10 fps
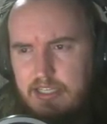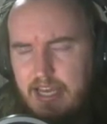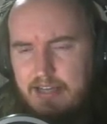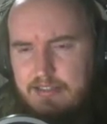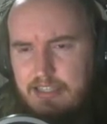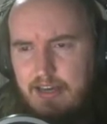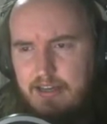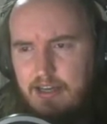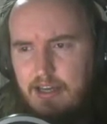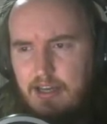decks.
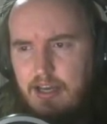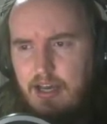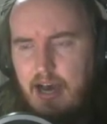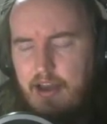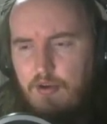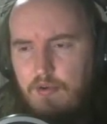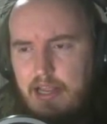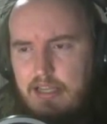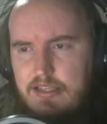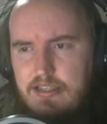Like, I don't
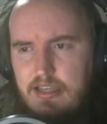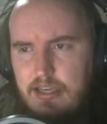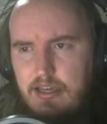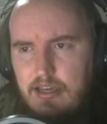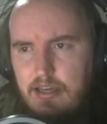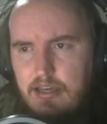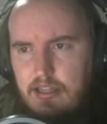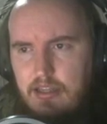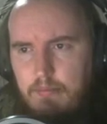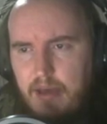really see
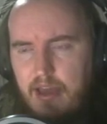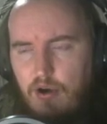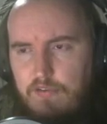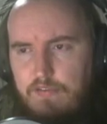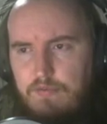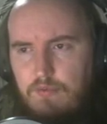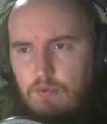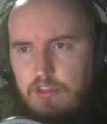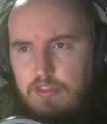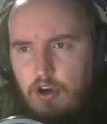the payoff
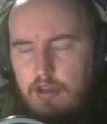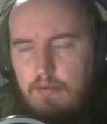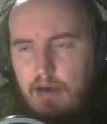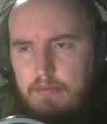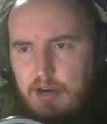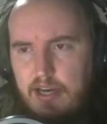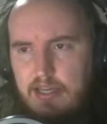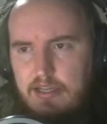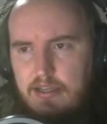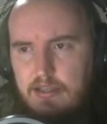with only
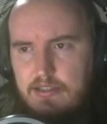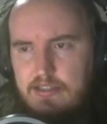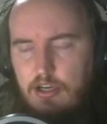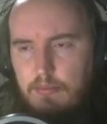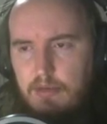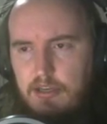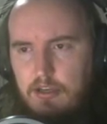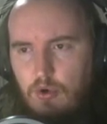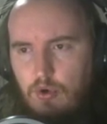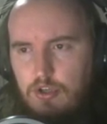upgrading a single
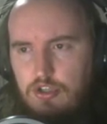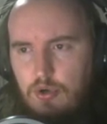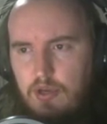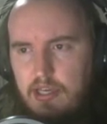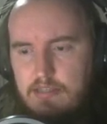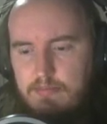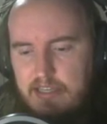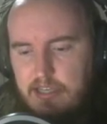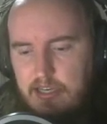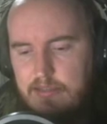minion. All you're doing is
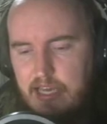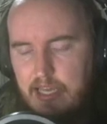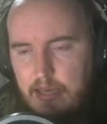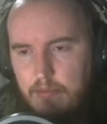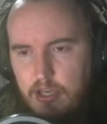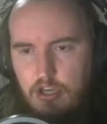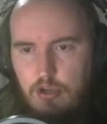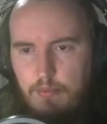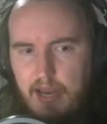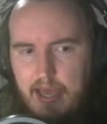basically taking a
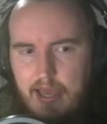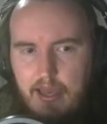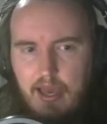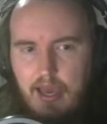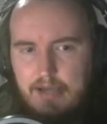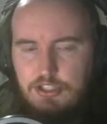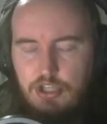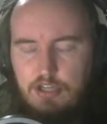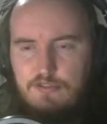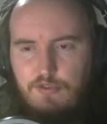minion you play and
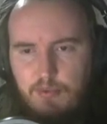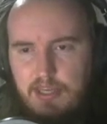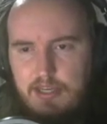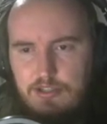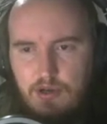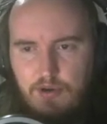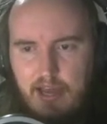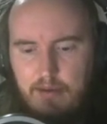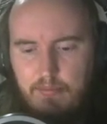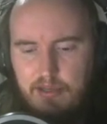transforming it into a
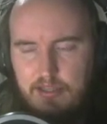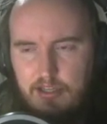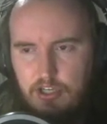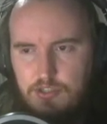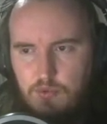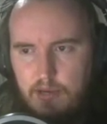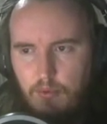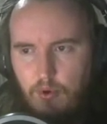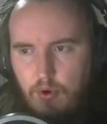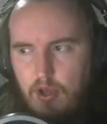random minion that costs 1
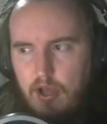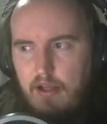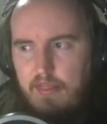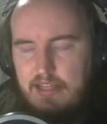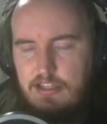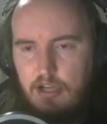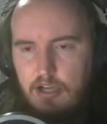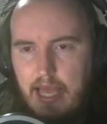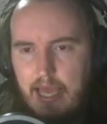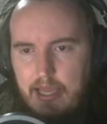more. That's
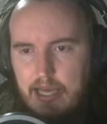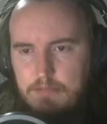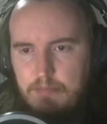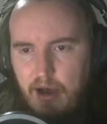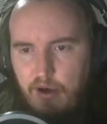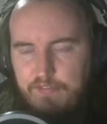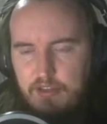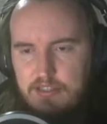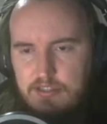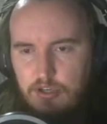not like as
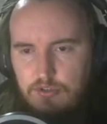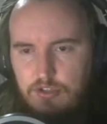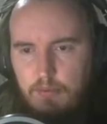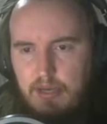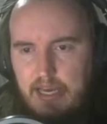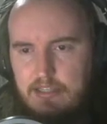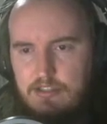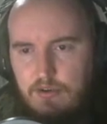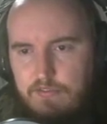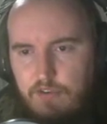powerful as,
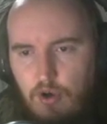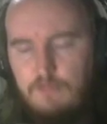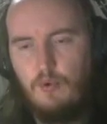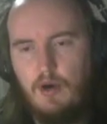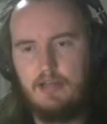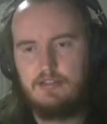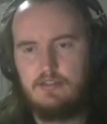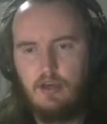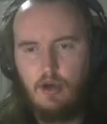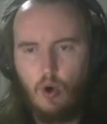Doppelgangster Evolve
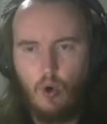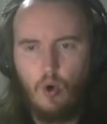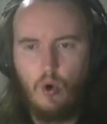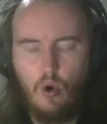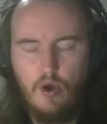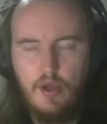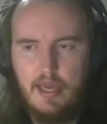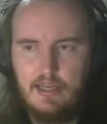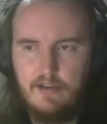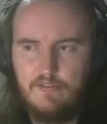was, or
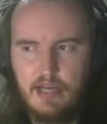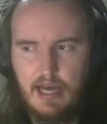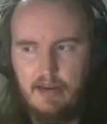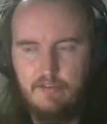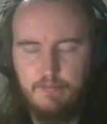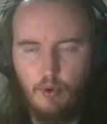any of the kind of